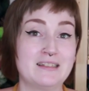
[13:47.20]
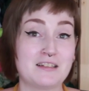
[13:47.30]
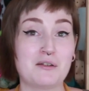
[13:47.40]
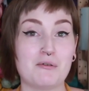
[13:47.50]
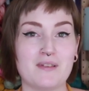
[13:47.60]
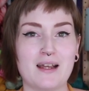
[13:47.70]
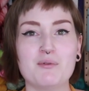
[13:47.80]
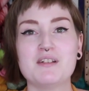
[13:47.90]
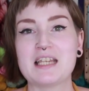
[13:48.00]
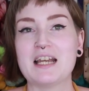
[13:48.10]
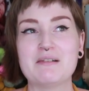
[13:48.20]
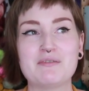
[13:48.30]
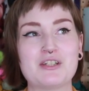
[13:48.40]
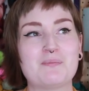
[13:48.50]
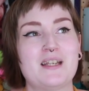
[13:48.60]
So that one's kind
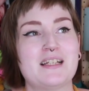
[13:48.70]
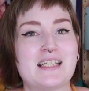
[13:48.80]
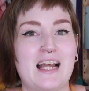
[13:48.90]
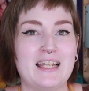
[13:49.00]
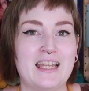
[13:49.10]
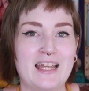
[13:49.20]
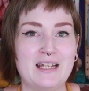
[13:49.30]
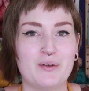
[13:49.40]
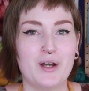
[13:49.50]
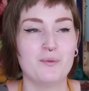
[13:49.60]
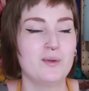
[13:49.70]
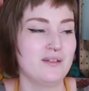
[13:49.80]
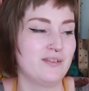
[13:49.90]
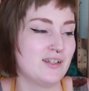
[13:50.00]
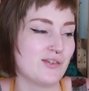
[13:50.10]
of just been sat there. I will
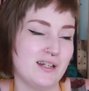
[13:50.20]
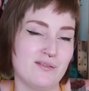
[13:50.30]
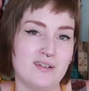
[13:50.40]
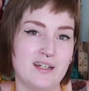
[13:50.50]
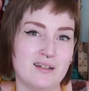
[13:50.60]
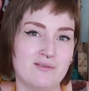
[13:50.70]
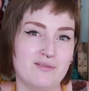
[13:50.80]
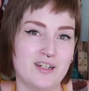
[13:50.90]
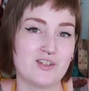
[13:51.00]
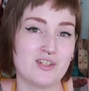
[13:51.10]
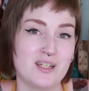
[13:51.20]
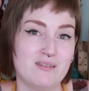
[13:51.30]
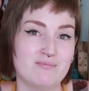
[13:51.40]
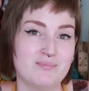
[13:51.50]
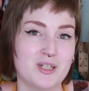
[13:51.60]
eventually finish
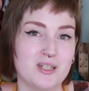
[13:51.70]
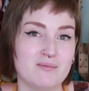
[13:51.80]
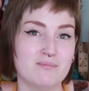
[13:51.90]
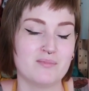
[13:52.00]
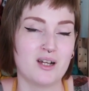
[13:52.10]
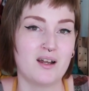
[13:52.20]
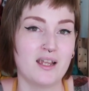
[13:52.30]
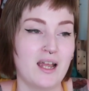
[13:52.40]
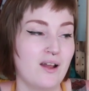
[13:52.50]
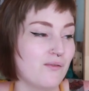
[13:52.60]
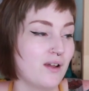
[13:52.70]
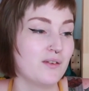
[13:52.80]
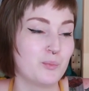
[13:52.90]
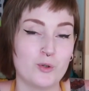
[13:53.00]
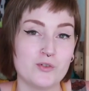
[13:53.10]
it, but I have
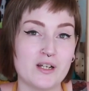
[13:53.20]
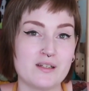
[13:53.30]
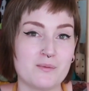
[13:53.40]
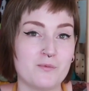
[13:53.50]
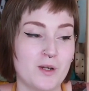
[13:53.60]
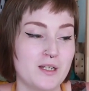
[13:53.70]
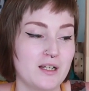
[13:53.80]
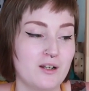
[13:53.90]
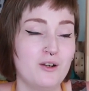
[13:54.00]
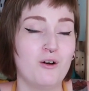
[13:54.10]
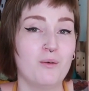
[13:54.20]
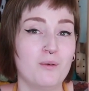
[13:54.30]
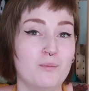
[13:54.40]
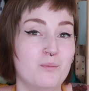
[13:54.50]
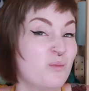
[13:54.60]
other projects I'm finding a lot
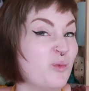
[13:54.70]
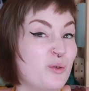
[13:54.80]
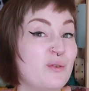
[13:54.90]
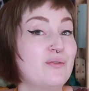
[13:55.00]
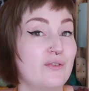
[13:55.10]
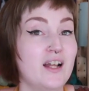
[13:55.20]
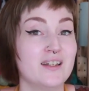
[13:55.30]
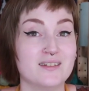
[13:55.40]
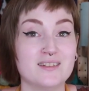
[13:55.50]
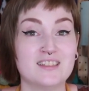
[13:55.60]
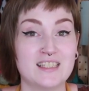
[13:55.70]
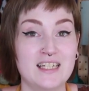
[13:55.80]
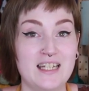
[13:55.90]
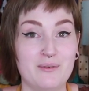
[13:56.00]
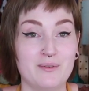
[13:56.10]
more fun to
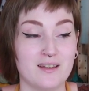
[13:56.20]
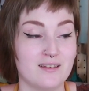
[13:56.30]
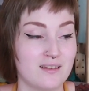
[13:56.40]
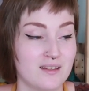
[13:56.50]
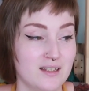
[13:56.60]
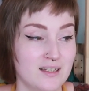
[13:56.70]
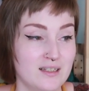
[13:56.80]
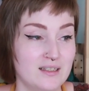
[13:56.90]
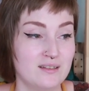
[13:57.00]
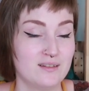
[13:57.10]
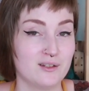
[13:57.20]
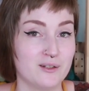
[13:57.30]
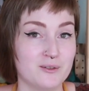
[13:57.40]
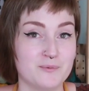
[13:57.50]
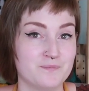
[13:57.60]
knit with,
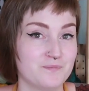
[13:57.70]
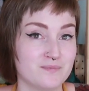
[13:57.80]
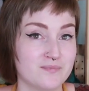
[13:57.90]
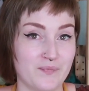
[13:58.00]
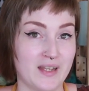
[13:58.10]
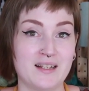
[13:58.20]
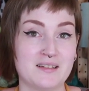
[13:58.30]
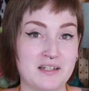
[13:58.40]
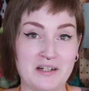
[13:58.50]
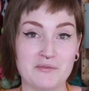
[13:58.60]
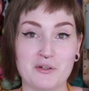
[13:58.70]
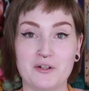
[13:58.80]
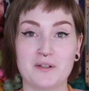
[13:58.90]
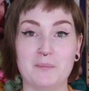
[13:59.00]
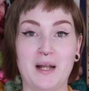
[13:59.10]
so that's kind of
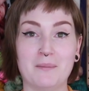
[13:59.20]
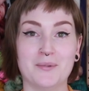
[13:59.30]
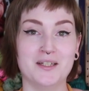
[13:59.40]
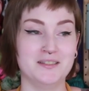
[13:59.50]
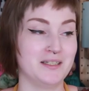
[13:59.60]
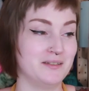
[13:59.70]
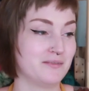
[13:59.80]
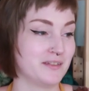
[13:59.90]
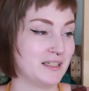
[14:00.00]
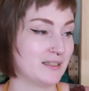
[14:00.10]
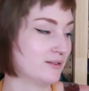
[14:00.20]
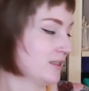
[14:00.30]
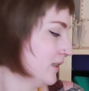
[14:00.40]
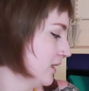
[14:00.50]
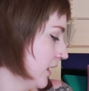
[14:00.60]
gone on the back burner for now.
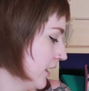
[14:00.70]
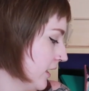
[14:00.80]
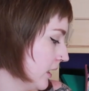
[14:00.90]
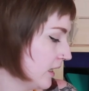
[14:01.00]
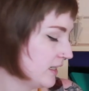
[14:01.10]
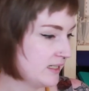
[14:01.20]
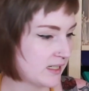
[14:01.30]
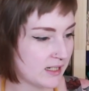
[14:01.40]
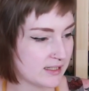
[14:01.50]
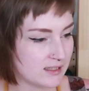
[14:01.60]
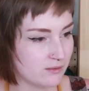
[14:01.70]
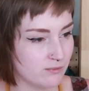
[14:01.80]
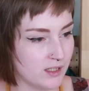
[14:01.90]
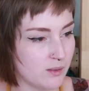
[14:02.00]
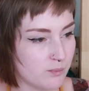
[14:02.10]
Next
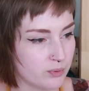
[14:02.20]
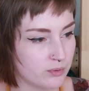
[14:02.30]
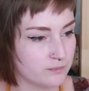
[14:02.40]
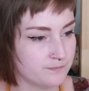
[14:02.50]
whip.